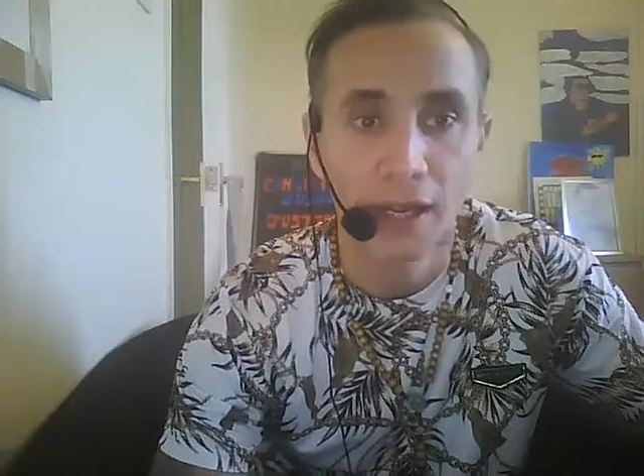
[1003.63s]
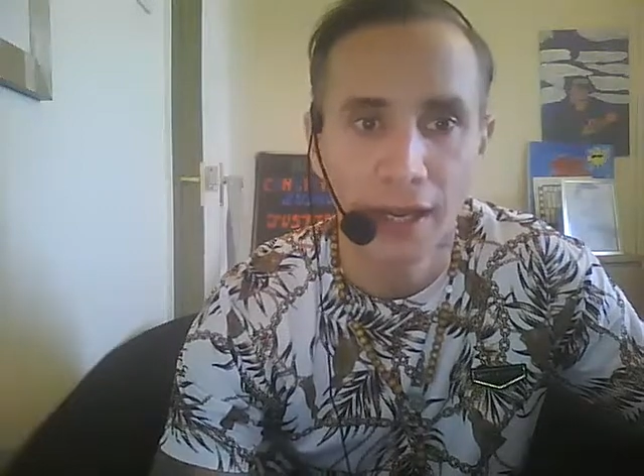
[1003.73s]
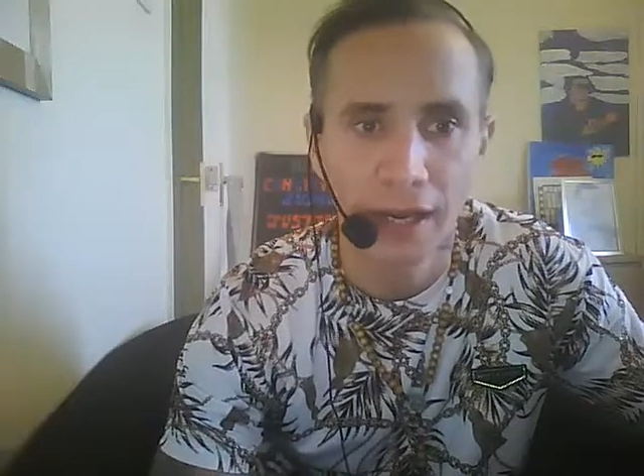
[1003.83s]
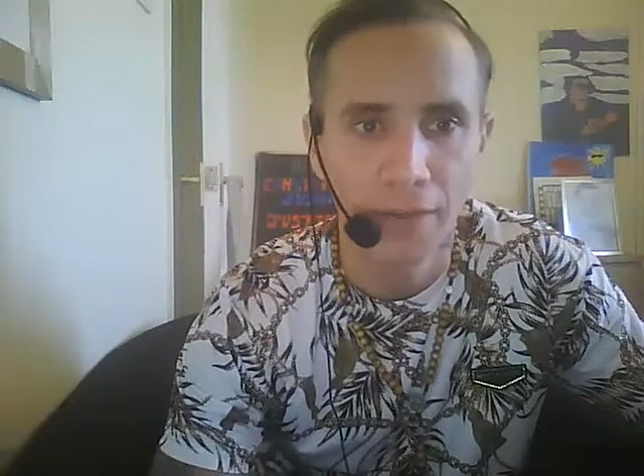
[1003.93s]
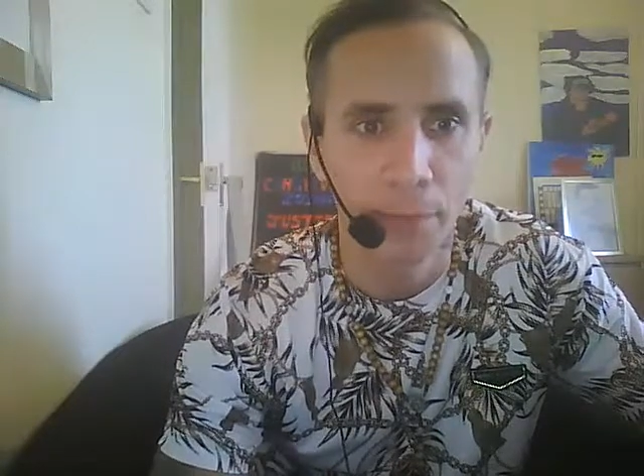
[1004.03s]

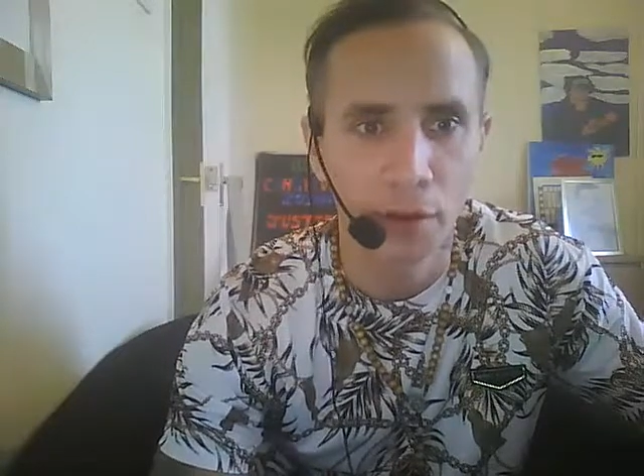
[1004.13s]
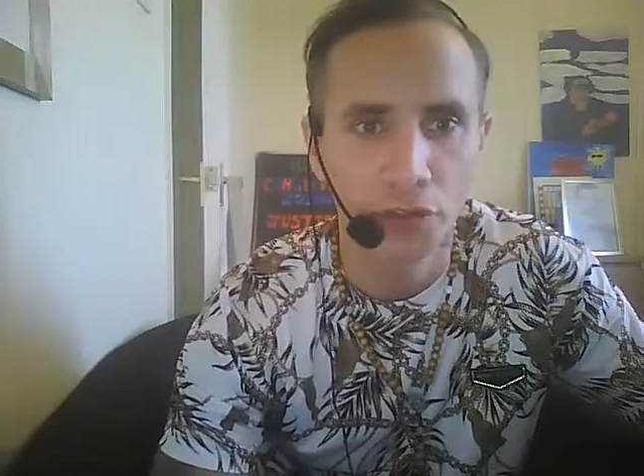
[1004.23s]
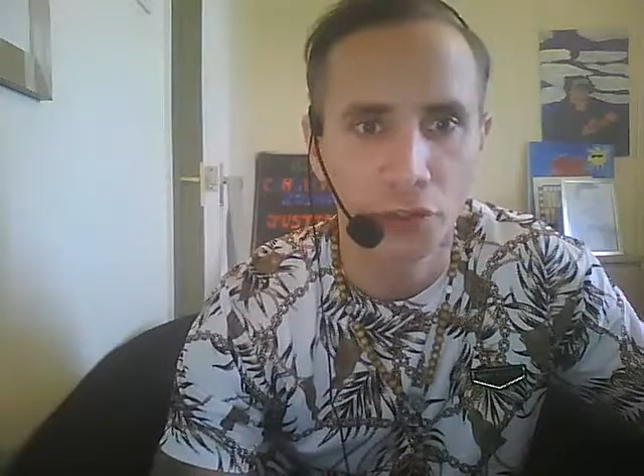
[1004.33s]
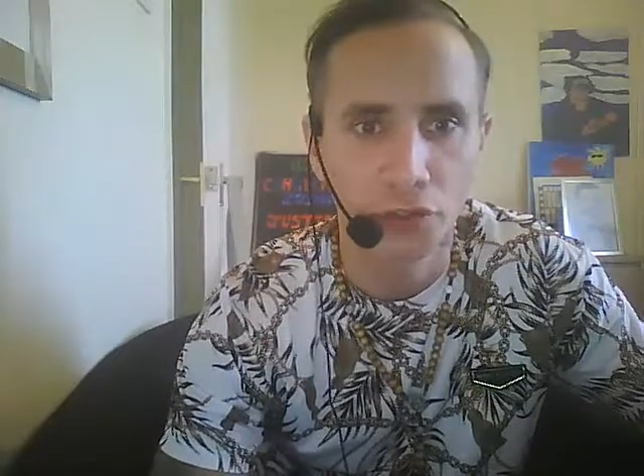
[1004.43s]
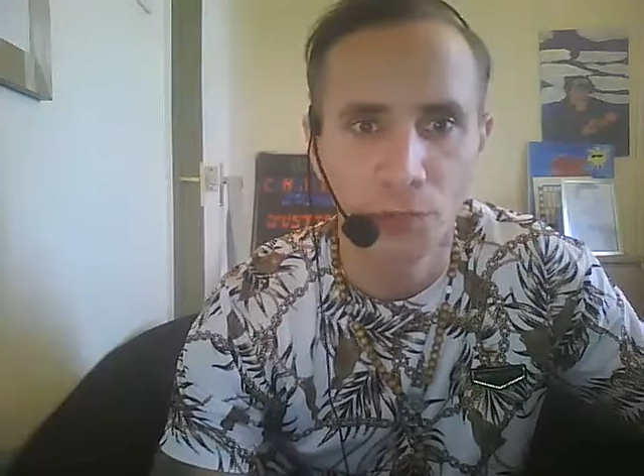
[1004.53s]
that left
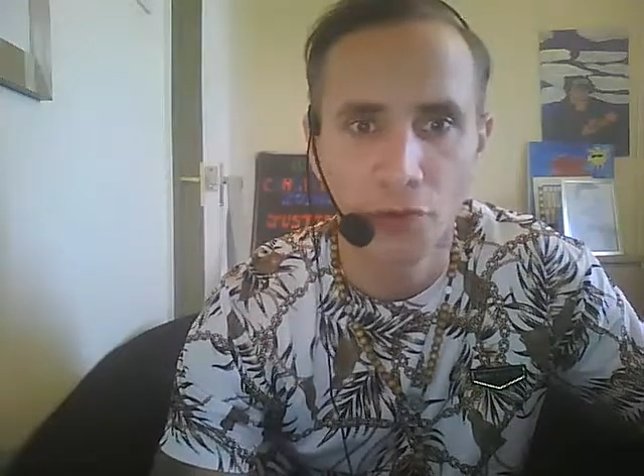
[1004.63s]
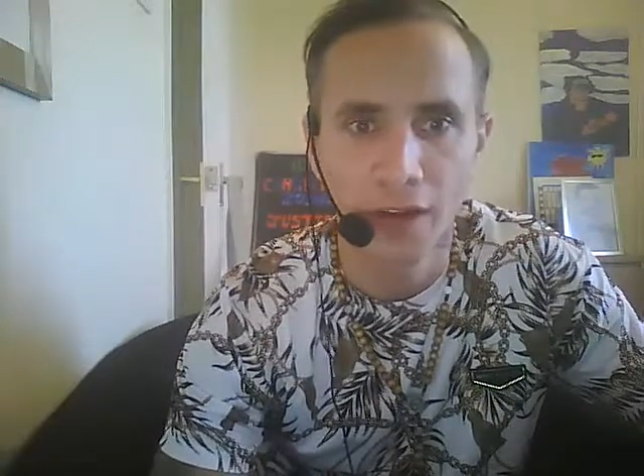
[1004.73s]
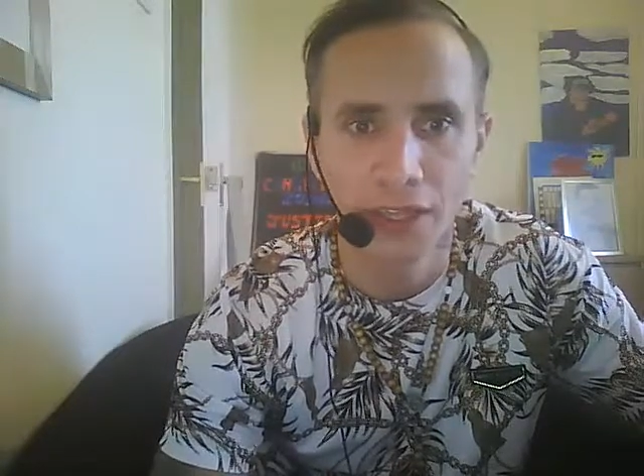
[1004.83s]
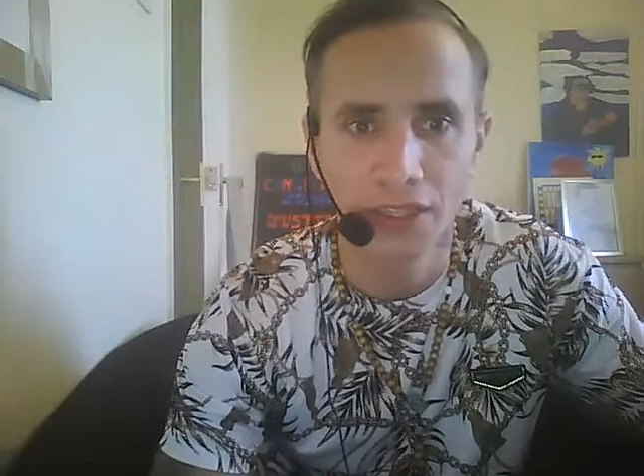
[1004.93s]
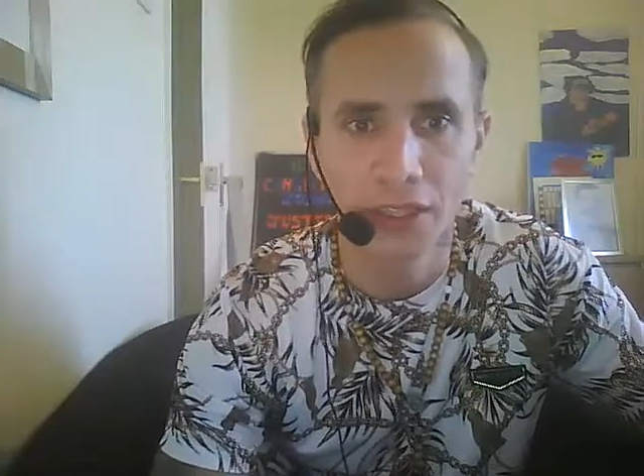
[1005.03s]
Boris Johnson's
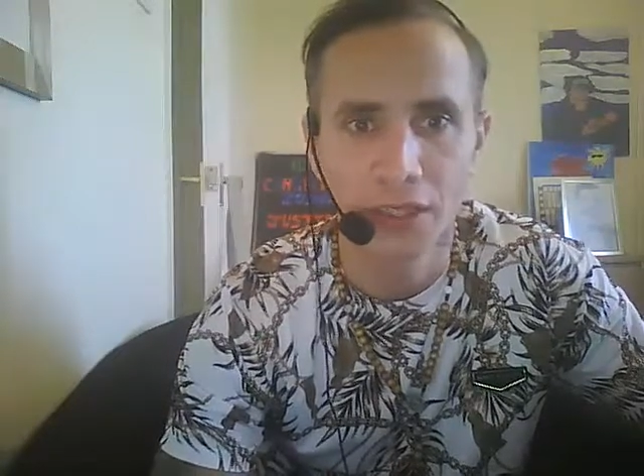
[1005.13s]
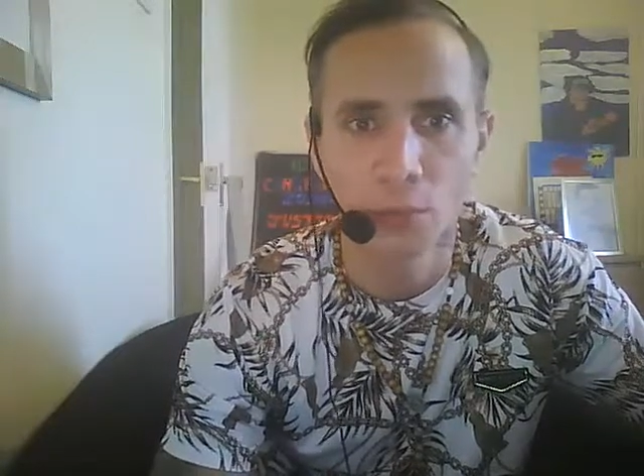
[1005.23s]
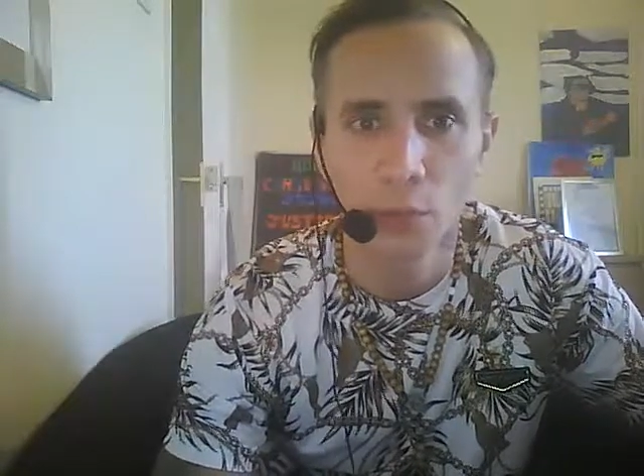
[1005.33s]
morality,